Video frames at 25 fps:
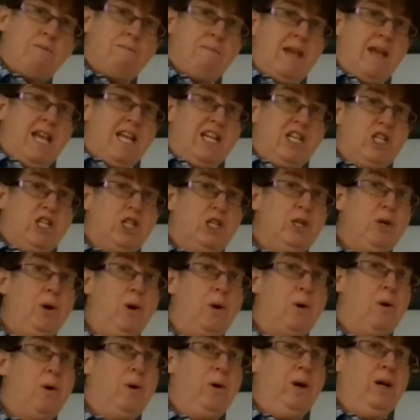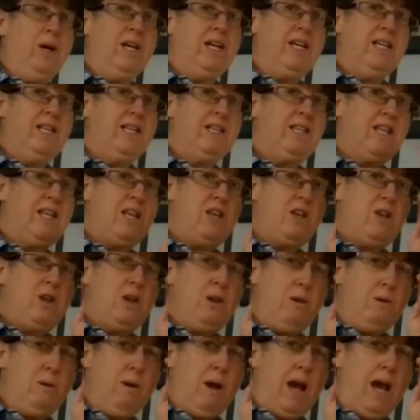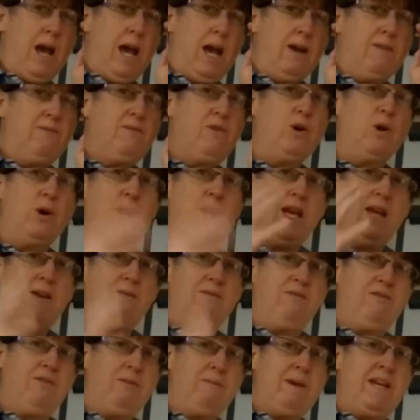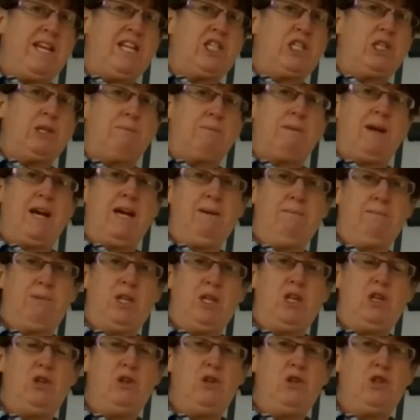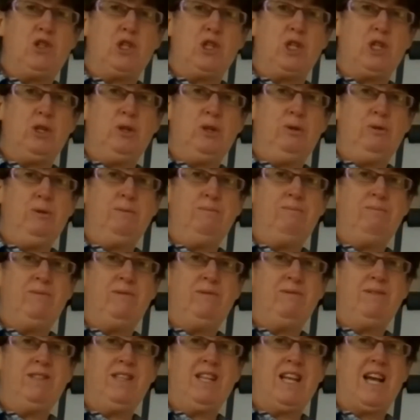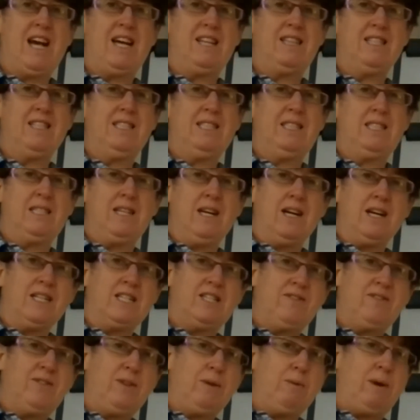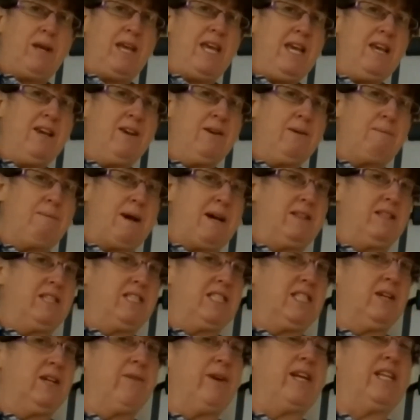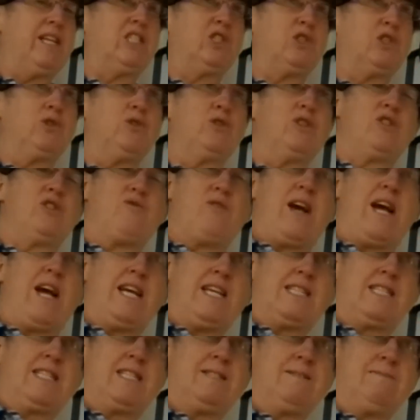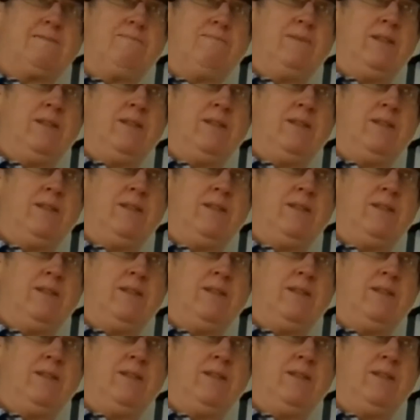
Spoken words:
make sure that you have your information map that you drew at the start of the week about the Tyrannosaurus Rex.